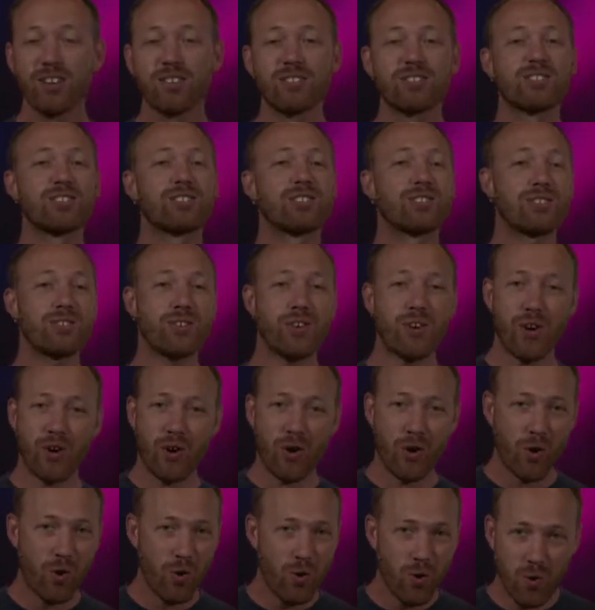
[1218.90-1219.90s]

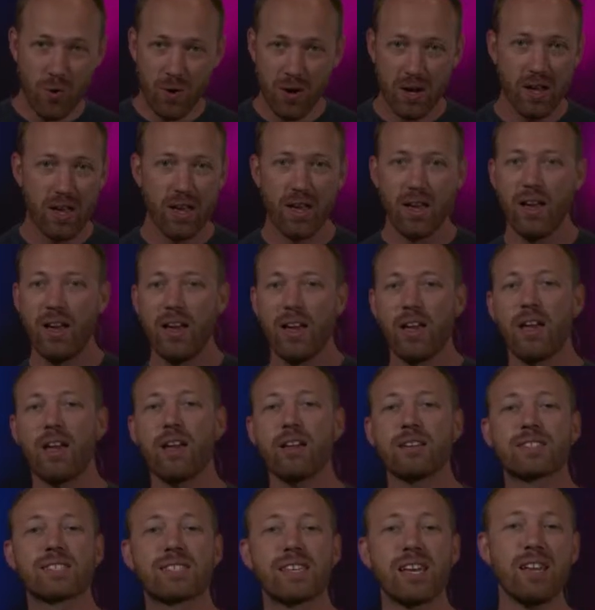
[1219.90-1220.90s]
So
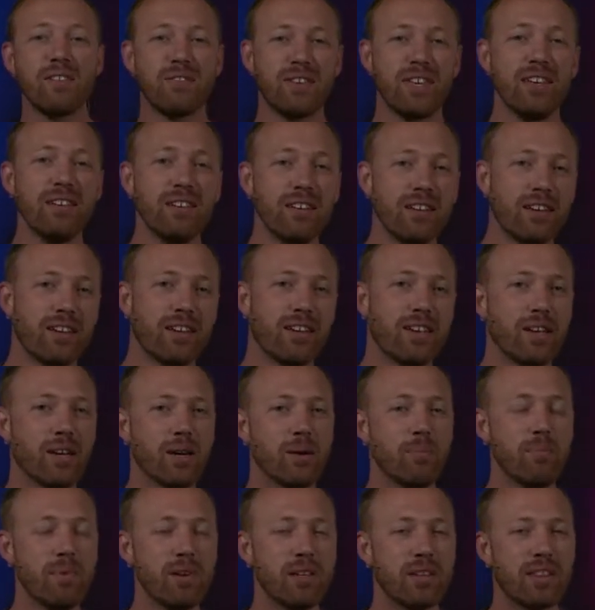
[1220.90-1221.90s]
instead of killing
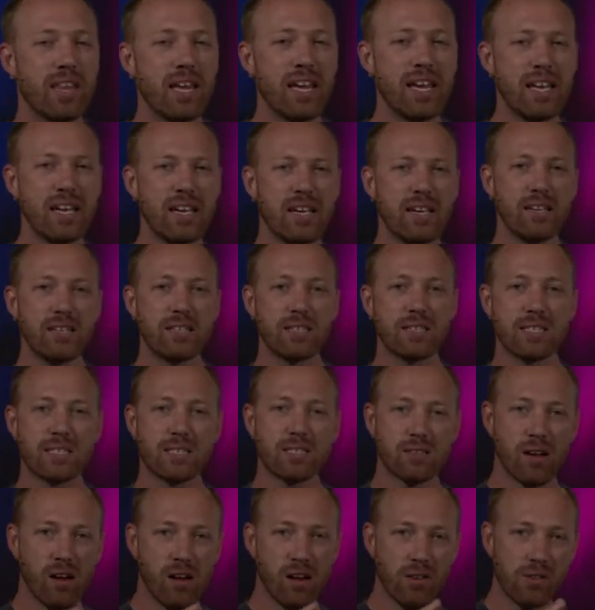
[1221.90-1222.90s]
him, they
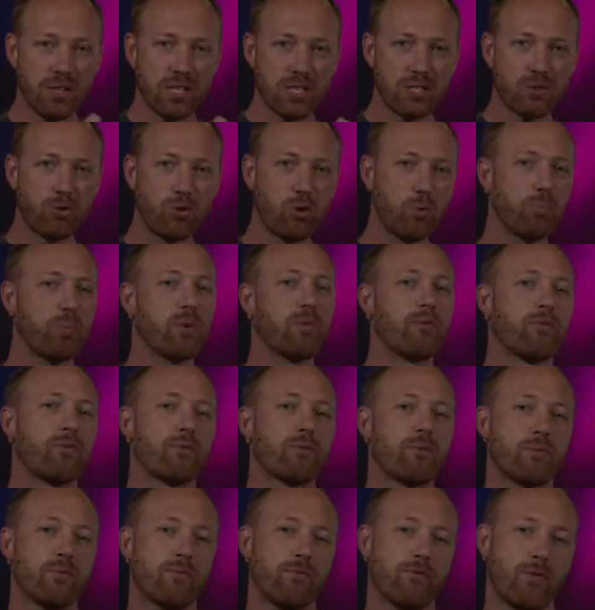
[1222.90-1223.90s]
saw this group of
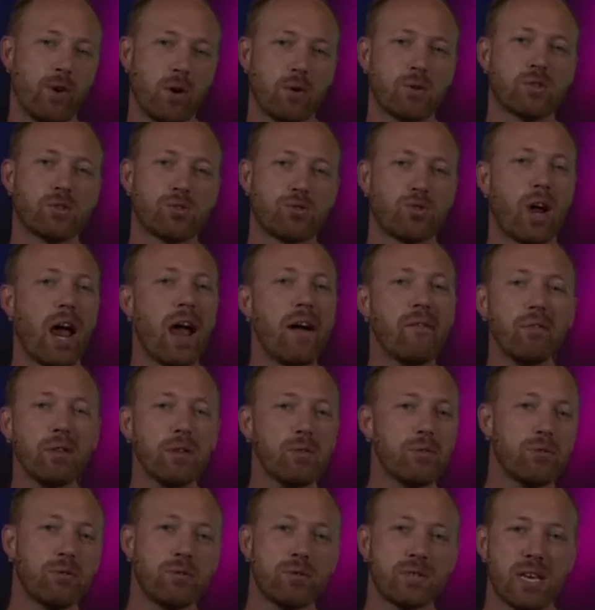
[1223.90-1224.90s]
folks traveling
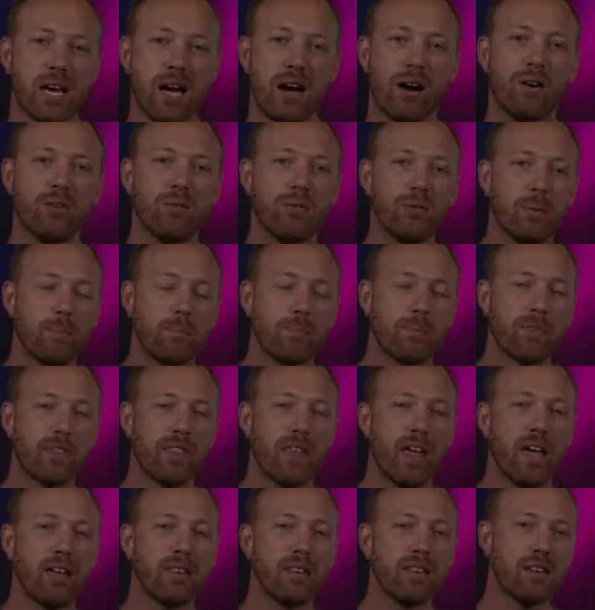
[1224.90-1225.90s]
through town,
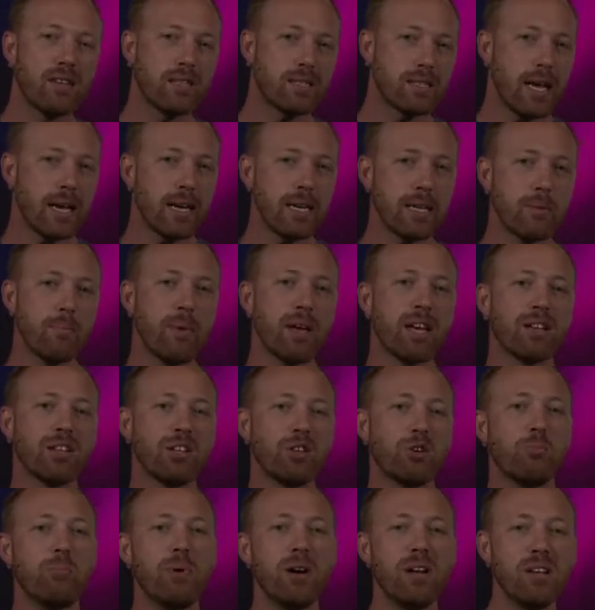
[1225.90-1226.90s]
and they decided to make a
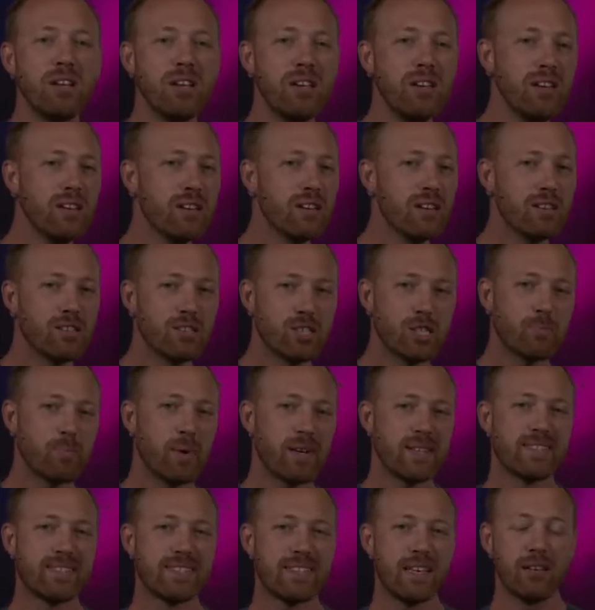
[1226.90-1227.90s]
little money just by
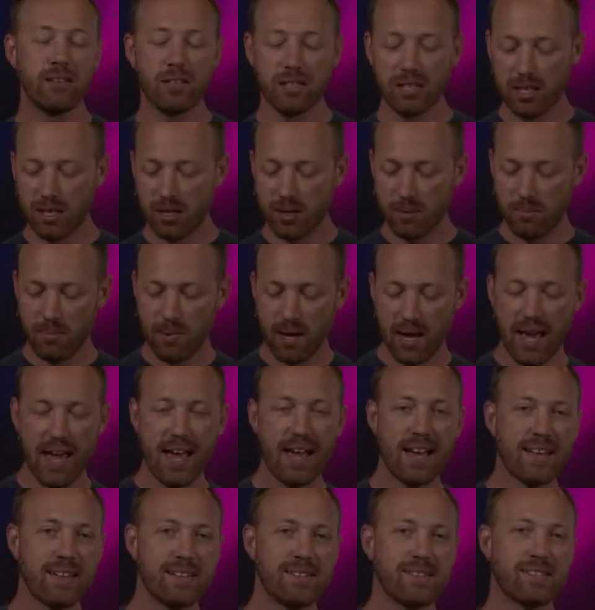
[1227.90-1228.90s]
selling him
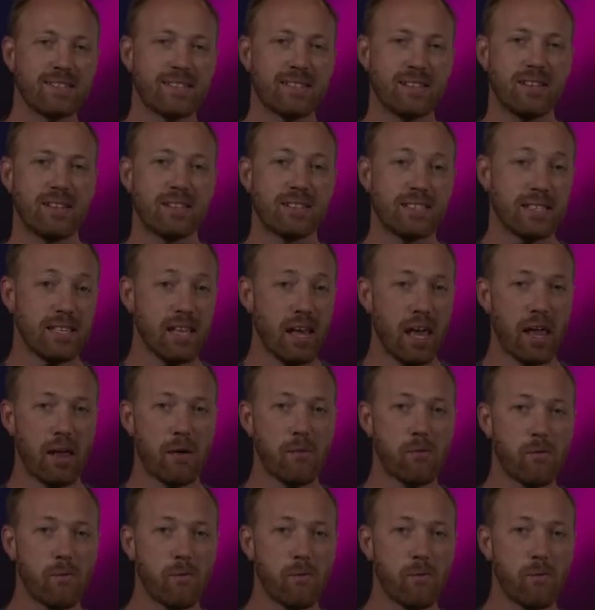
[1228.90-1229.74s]
as a slave.